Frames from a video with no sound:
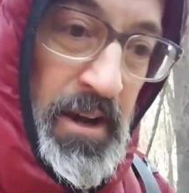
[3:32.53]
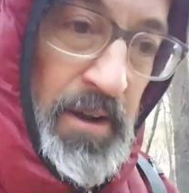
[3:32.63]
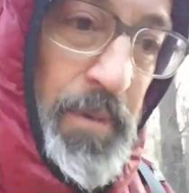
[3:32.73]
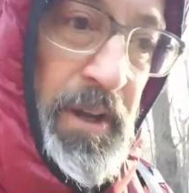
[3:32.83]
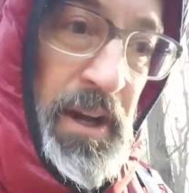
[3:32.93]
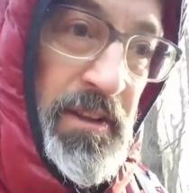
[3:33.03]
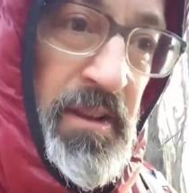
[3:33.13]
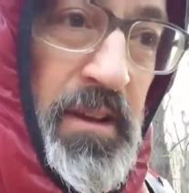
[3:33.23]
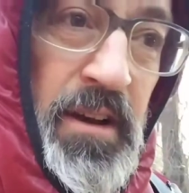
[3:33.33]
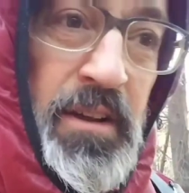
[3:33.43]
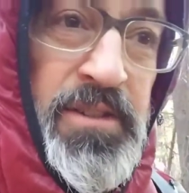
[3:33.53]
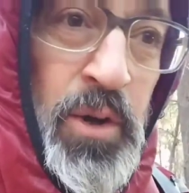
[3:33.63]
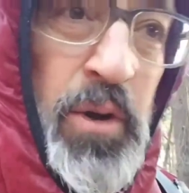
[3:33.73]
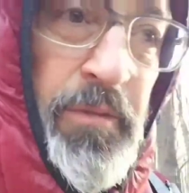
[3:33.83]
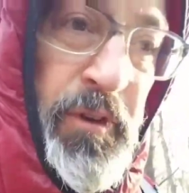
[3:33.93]
I got the
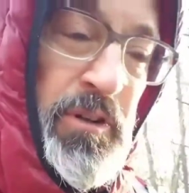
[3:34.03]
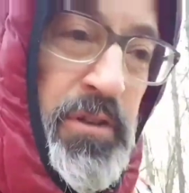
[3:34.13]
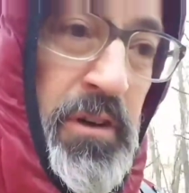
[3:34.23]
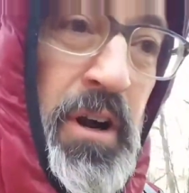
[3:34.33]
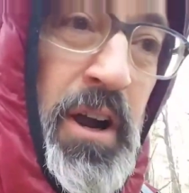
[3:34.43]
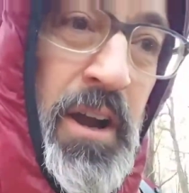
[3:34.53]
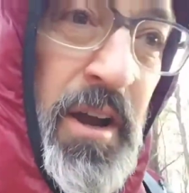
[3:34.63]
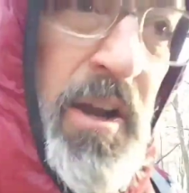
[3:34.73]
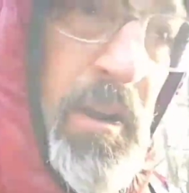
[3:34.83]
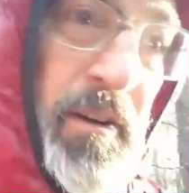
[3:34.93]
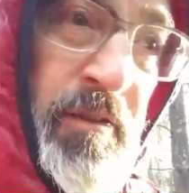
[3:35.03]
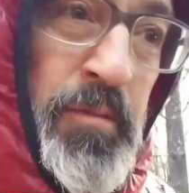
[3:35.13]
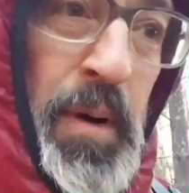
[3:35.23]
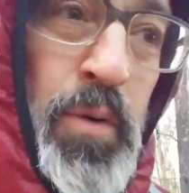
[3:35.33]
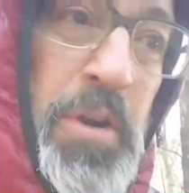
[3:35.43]
Sawyer filter
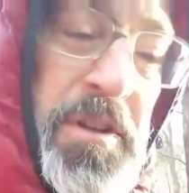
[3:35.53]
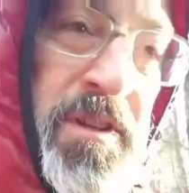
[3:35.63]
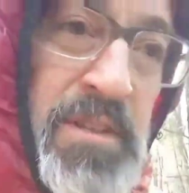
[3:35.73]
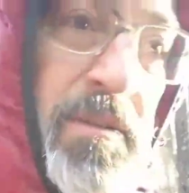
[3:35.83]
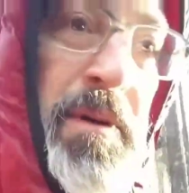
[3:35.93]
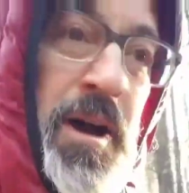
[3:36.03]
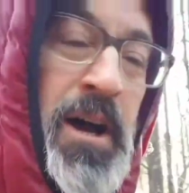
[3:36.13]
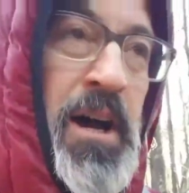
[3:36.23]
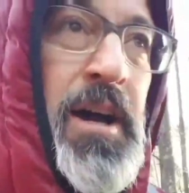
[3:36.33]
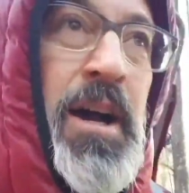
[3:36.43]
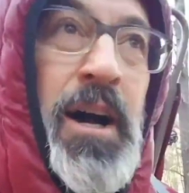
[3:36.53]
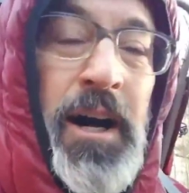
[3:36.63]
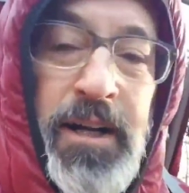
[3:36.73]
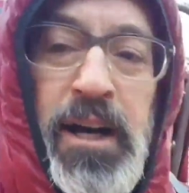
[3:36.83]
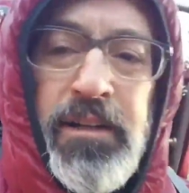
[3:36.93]
for my water system.
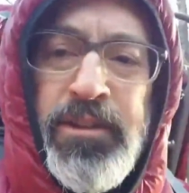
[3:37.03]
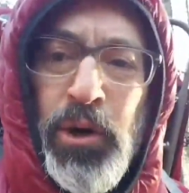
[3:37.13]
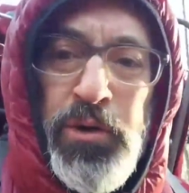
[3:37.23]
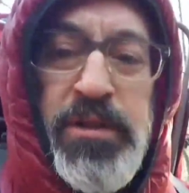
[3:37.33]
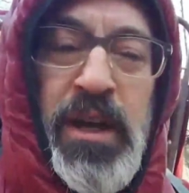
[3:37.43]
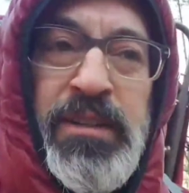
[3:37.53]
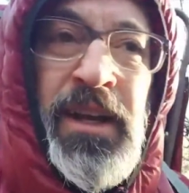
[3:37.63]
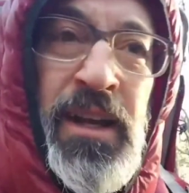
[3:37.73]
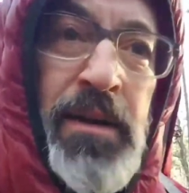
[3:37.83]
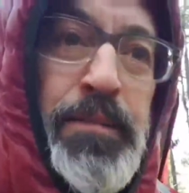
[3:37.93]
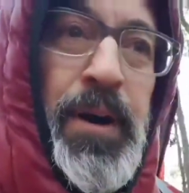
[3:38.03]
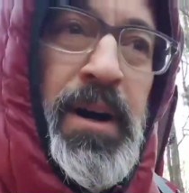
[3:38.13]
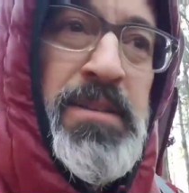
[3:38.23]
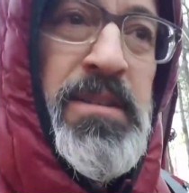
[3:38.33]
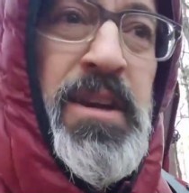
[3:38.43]
I got Toke's titanium
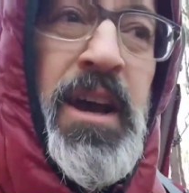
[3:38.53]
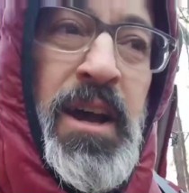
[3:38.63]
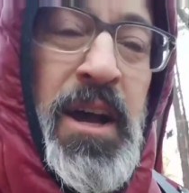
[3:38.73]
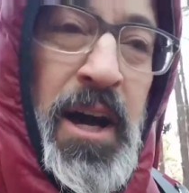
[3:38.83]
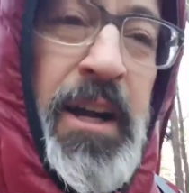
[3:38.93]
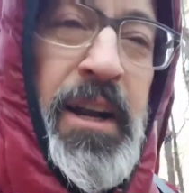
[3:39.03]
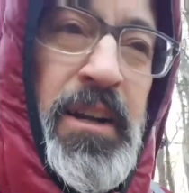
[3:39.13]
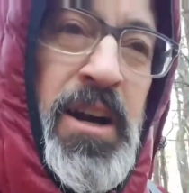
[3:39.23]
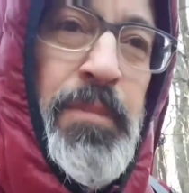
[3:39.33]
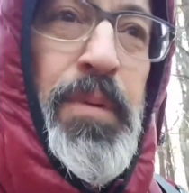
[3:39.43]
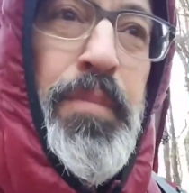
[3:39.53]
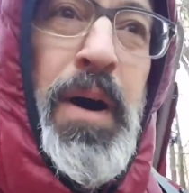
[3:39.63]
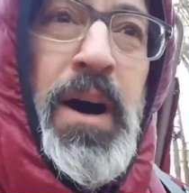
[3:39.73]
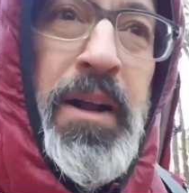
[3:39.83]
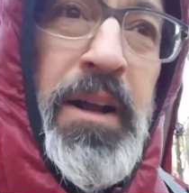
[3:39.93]
pots. I got a cup, a
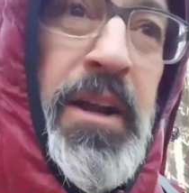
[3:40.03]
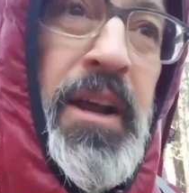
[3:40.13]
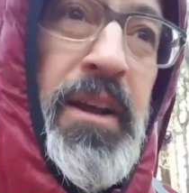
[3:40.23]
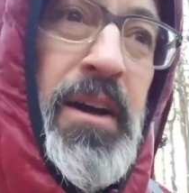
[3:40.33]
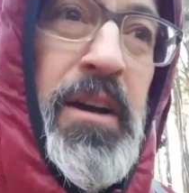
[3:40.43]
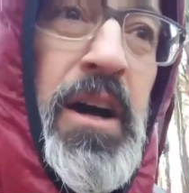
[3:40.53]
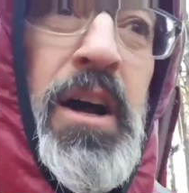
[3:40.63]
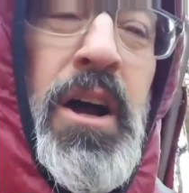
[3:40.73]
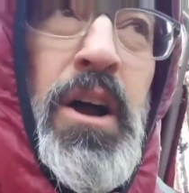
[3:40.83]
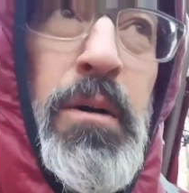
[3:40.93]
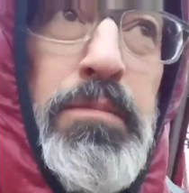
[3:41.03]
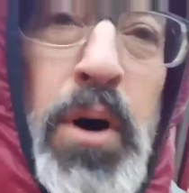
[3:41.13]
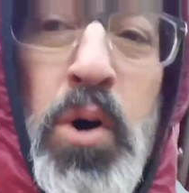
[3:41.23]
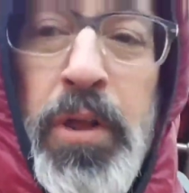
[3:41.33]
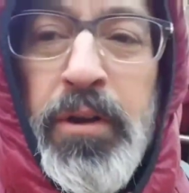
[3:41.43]
pot, and a
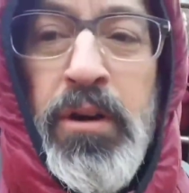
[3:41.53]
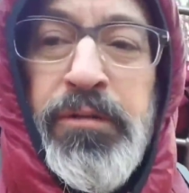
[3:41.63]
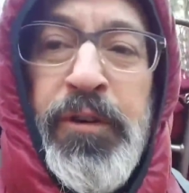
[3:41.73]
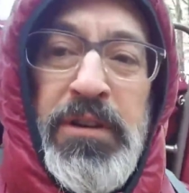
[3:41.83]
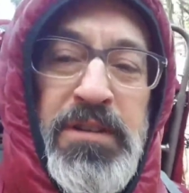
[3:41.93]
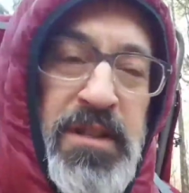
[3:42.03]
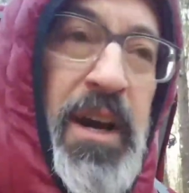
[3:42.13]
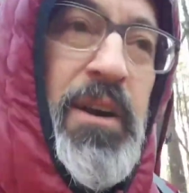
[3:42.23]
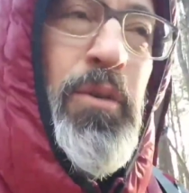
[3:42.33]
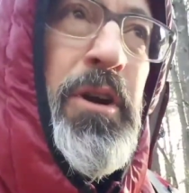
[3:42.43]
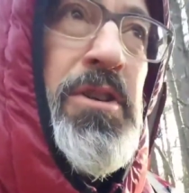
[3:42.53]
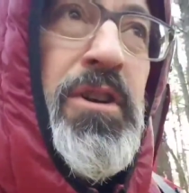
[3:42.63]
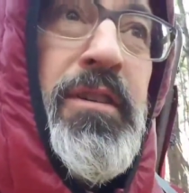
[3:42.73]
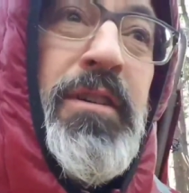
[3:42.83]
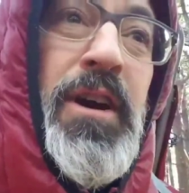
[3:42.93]
bowl that all fit inside of one
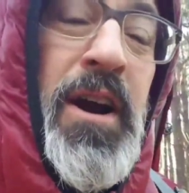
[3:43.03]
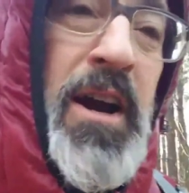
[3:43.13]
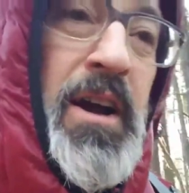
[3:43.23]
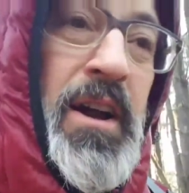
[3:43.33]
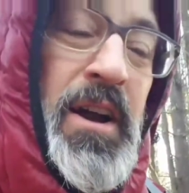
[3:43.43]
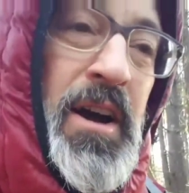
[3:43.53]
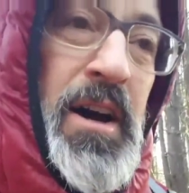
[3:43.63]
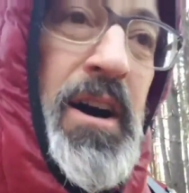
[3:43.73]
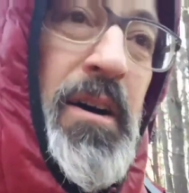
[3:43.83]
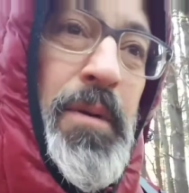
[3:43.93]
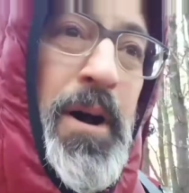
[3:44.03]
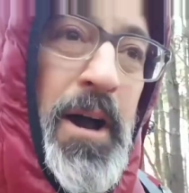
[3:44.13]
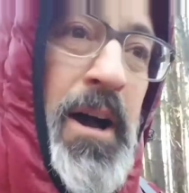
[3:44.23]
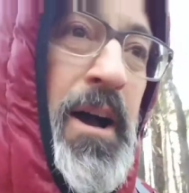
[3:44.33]
each other. I